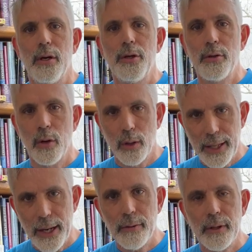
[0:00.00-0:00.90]
You call
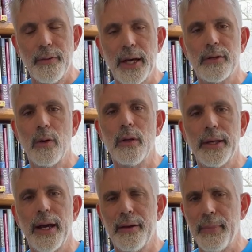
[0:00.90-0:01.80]
out, that
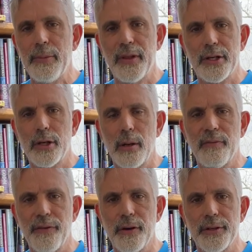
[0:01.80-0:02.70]
calling out, and maybe that should come
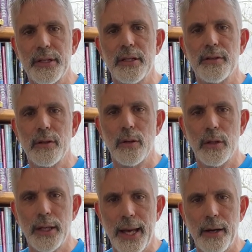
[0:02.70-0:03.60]
first, is the
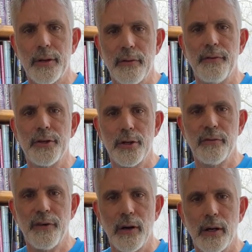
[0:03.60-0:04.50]
calling out of the
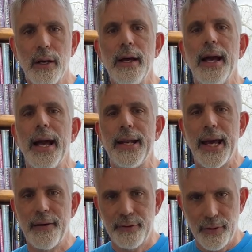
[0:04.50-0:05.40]
shofar. And
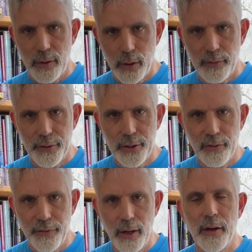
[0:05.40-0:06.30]
after the call of the
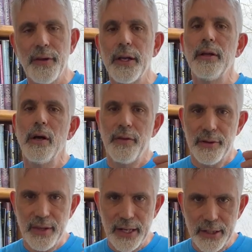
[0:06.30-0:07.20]
shofar, then
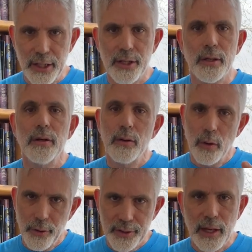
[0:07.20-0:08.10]
there's that addition.
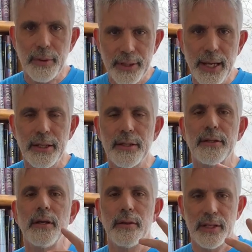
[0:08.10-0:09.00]
Although simultaneous,
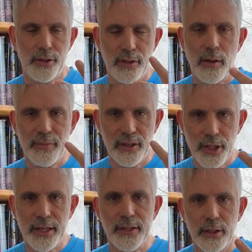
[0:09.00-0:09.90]
that's just how I'm
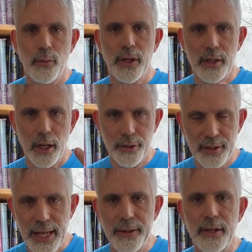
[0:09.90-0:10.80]
suggesting we
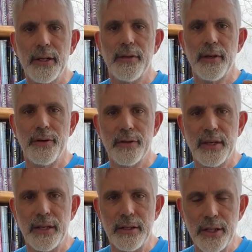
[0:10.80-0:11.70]
understand it, there's
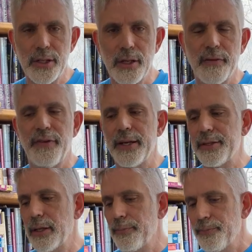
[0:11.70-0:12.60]
that addition of
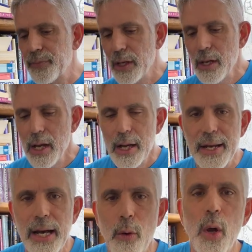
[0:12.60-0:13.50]
fasting.
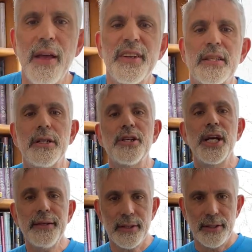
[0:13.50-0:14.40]
Now, if it's an
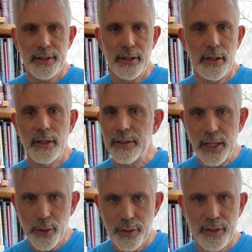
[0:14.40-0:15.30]
adjacent city, it's not
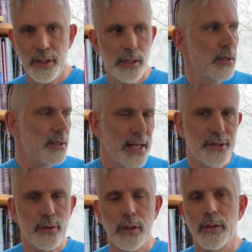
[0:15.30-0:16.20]
your city, it's
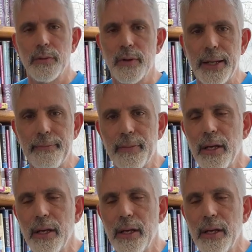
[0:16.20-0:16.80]
next door, right?